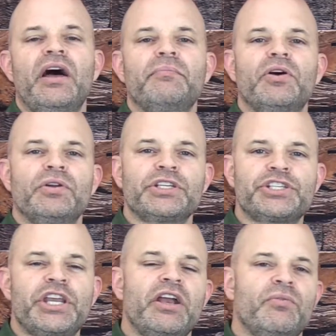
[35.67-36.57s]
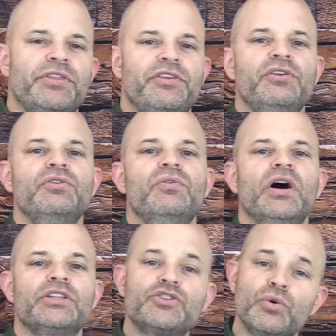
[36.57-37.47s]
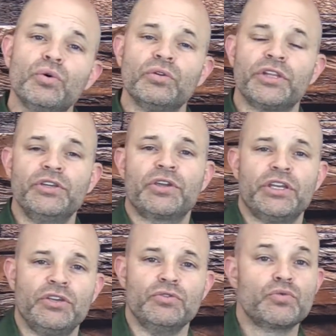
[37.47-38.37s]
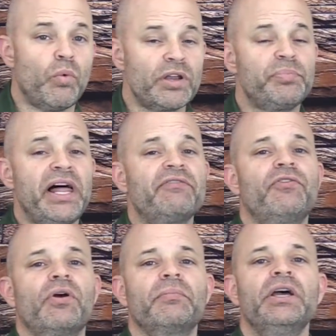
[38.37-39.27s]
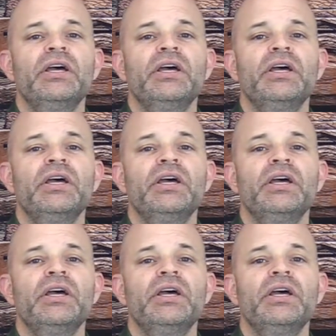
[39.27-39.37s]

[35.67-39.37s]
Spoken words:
I'm going to share with you a tool that you can use, one platform,